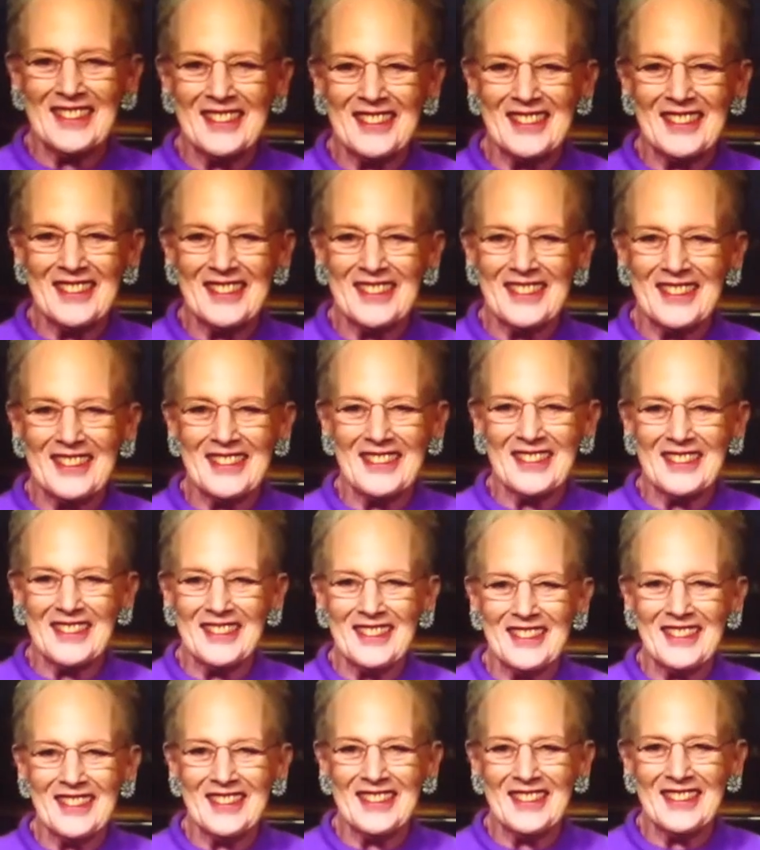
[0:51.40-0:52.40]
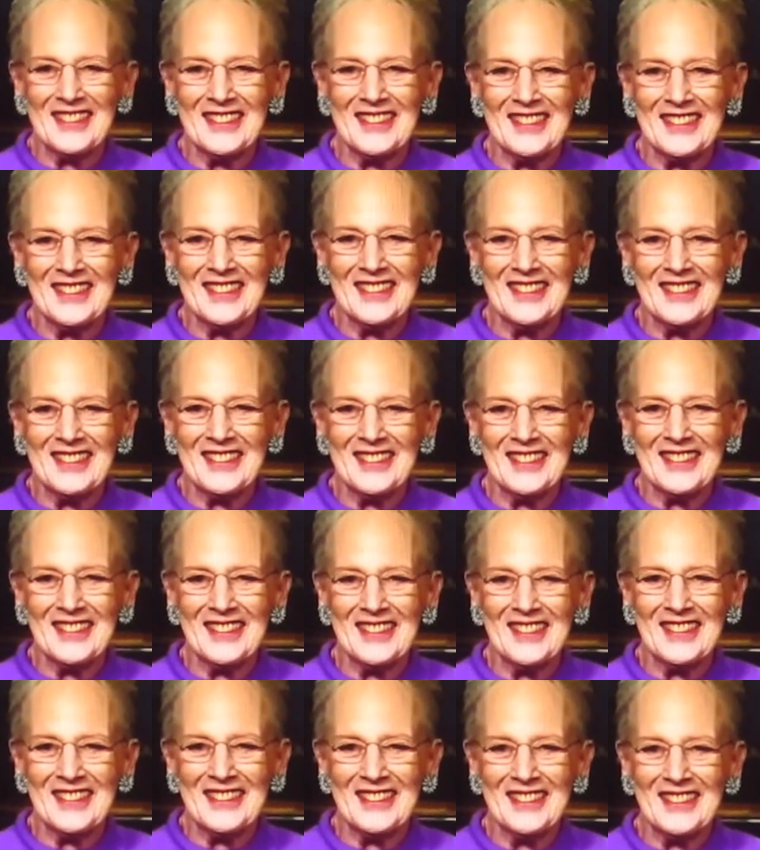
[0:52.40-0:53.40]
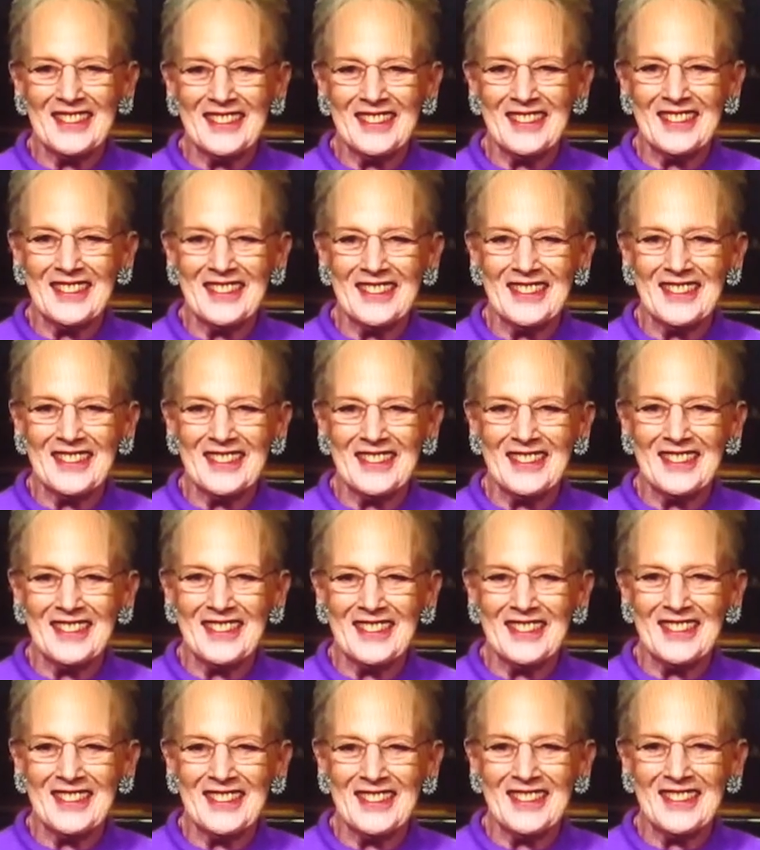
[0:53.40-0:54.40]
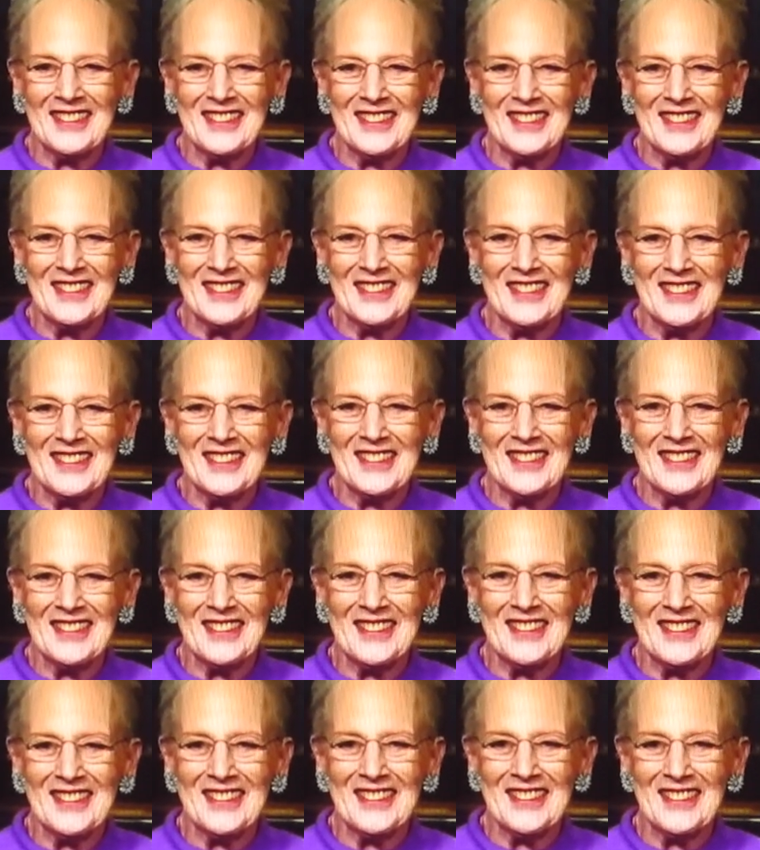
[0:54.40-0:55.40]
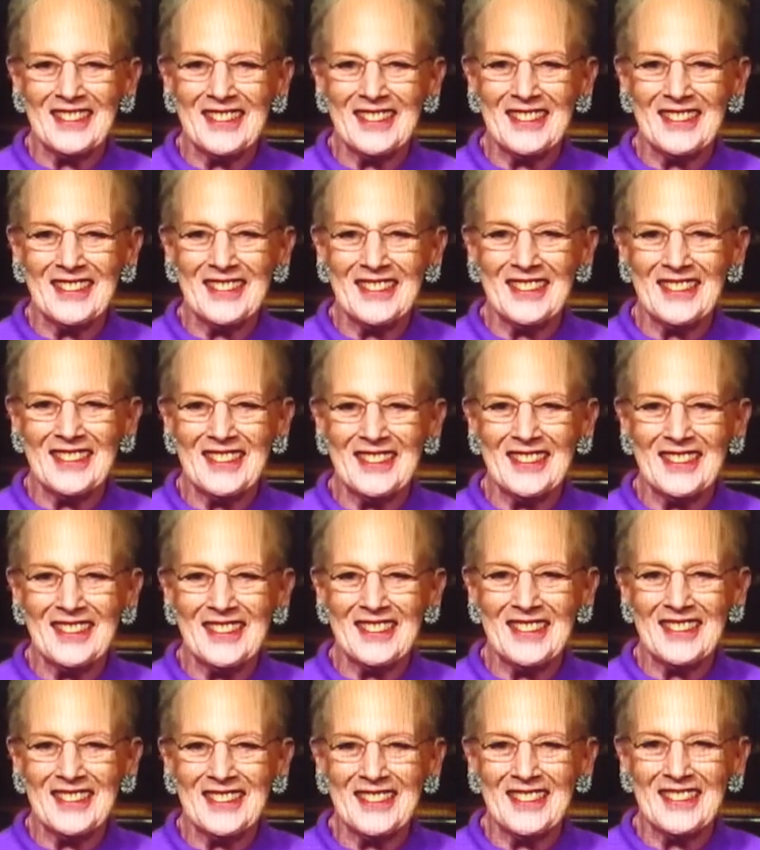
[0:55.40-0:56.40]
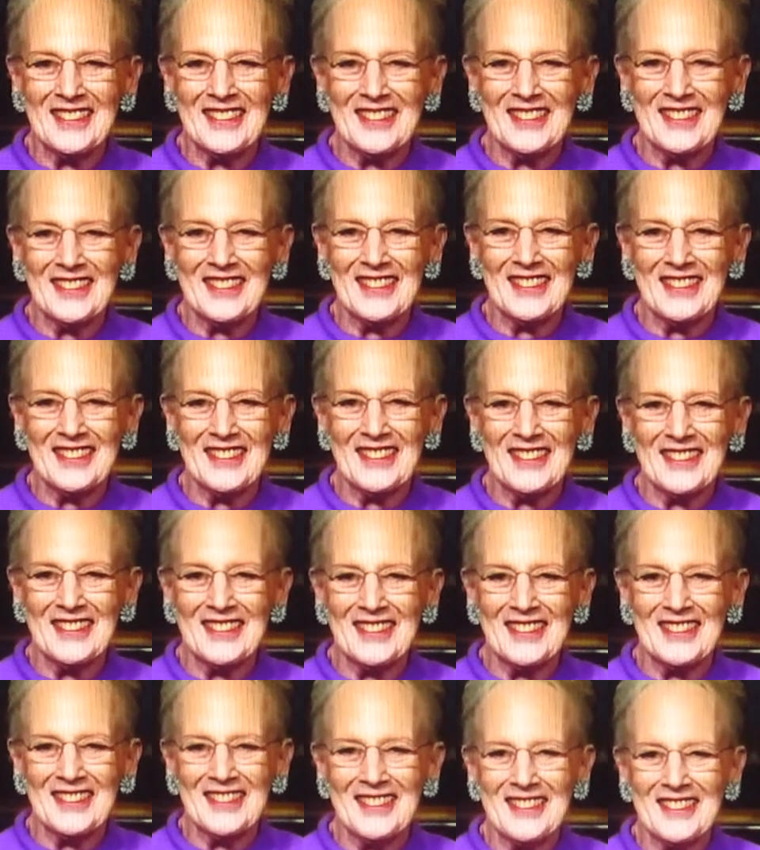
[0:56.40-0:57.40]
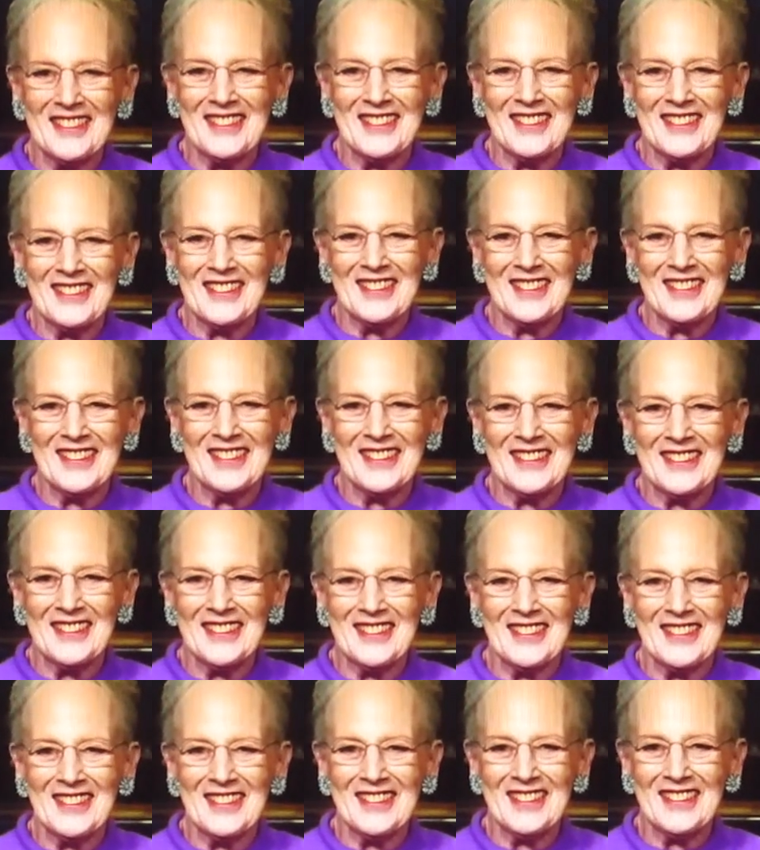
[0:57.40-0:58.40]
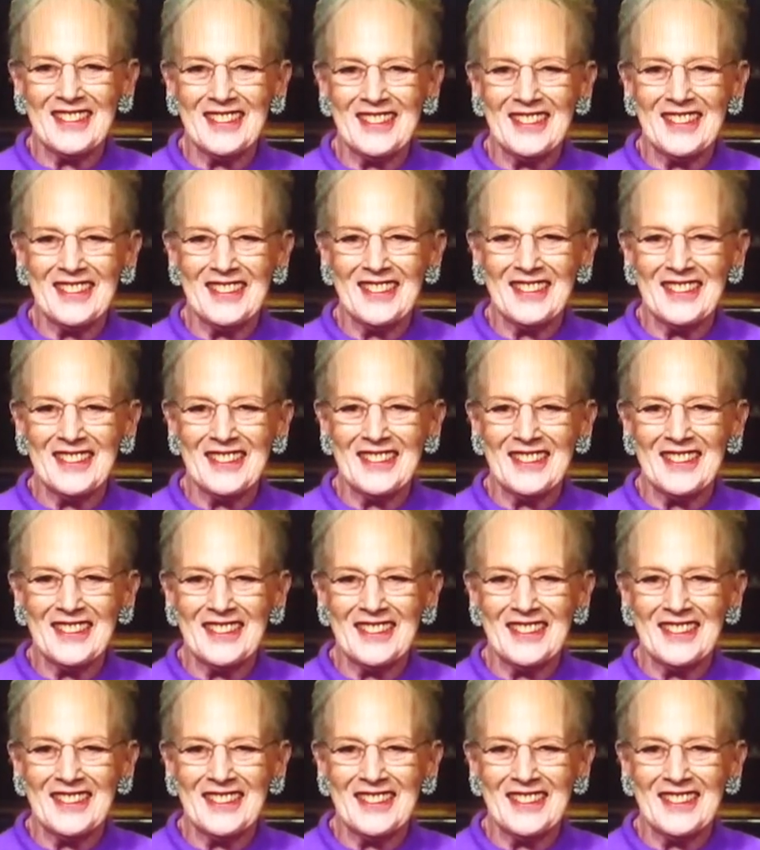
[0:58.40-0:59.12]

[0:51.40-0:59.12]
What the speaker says: to the next generation. I have decided that now is the right time. On the 14th of January 2024, 52